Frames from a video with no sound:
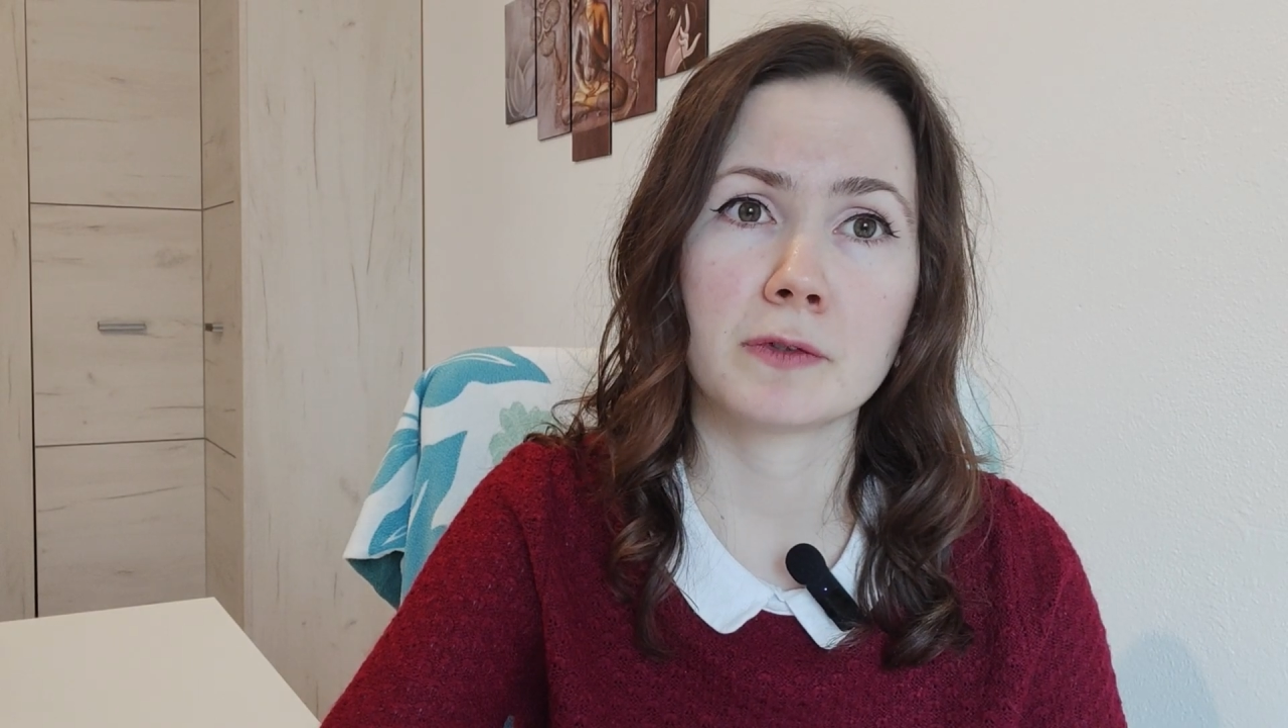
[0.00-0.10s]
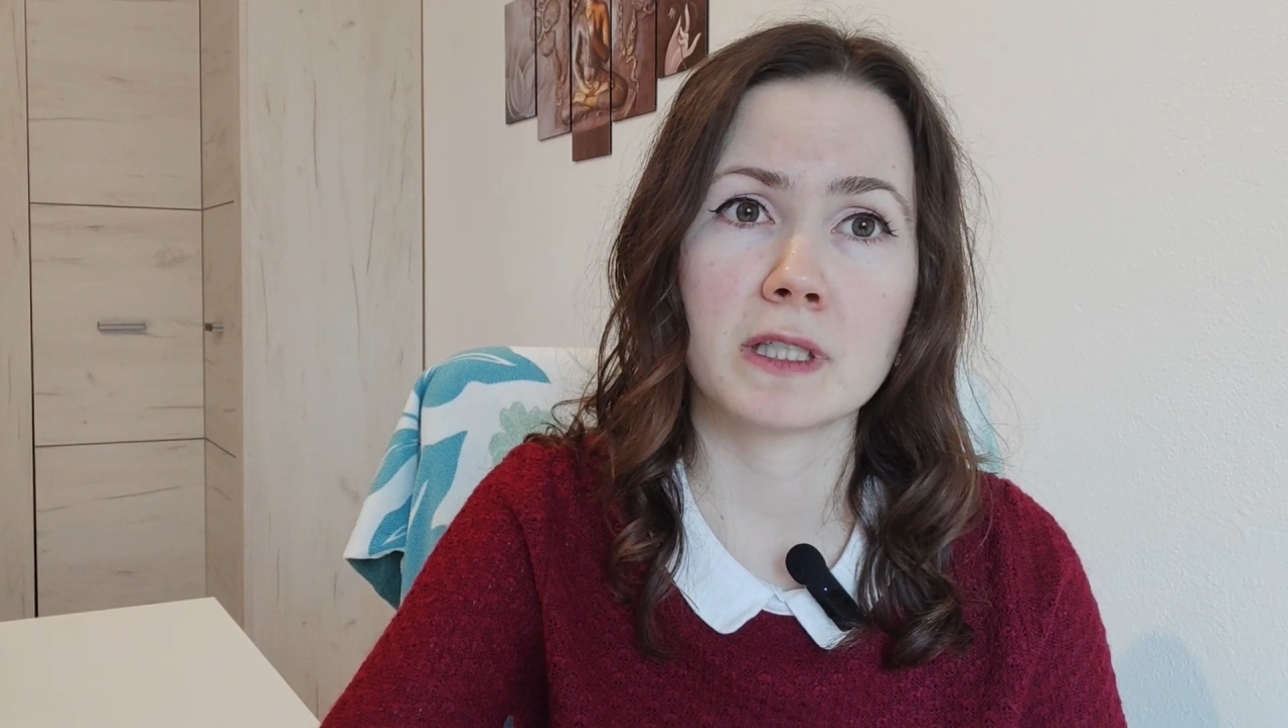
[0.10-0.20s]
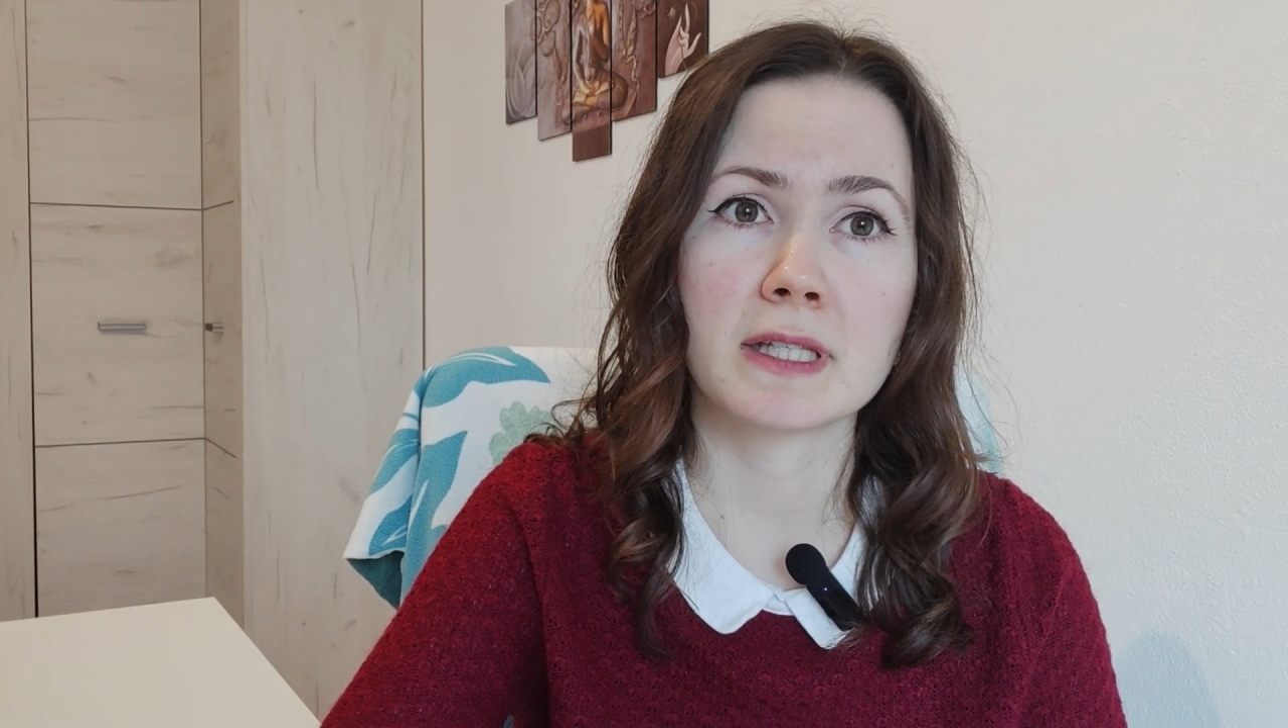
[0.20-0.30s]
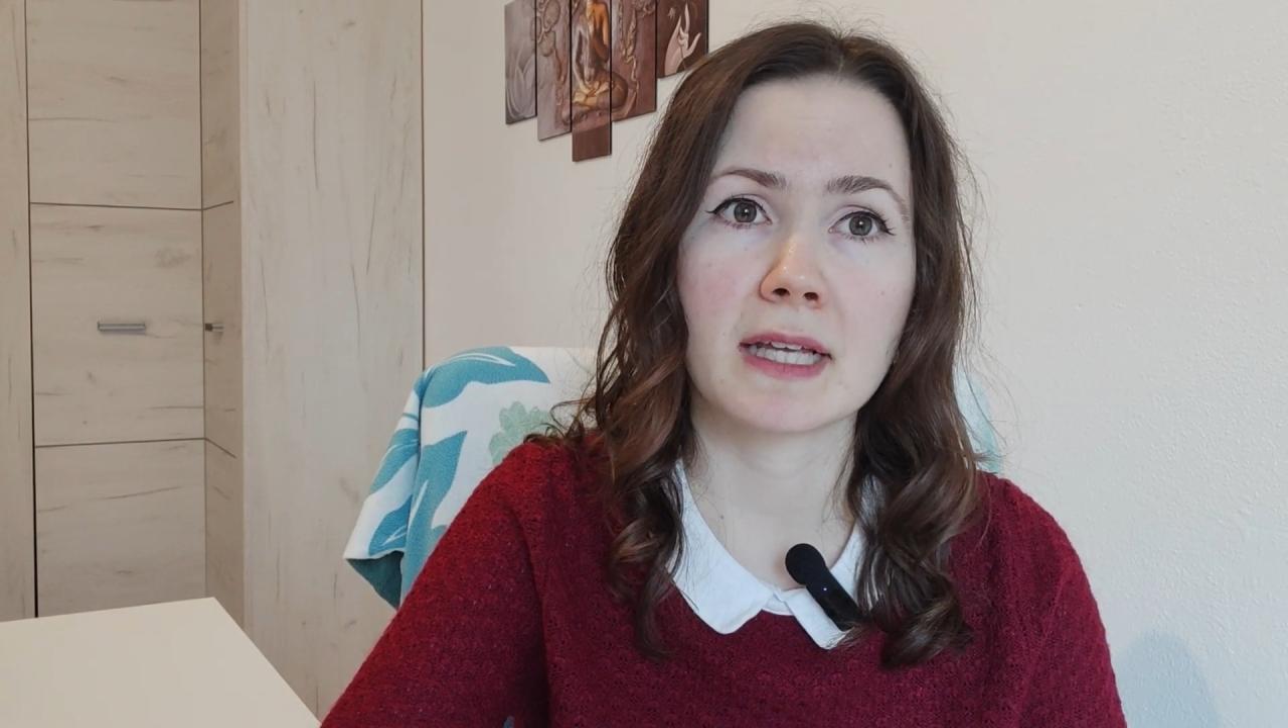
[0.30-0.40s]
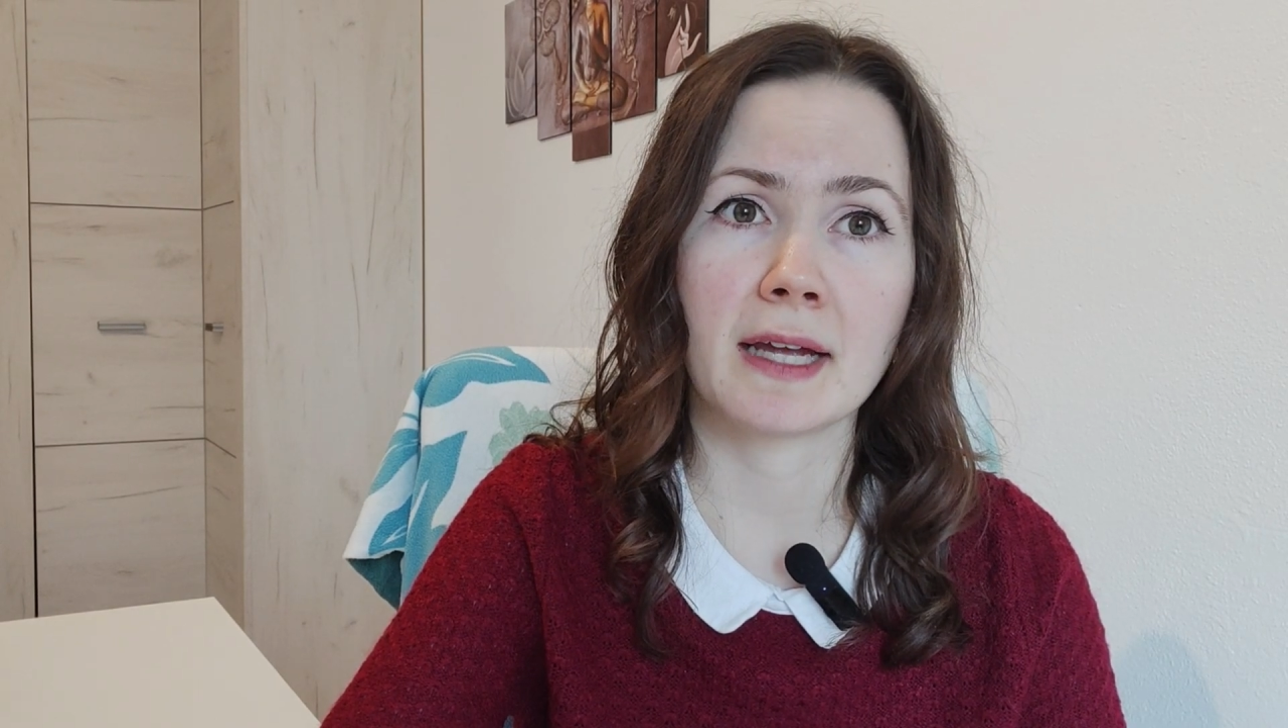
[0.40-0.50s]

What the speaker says: was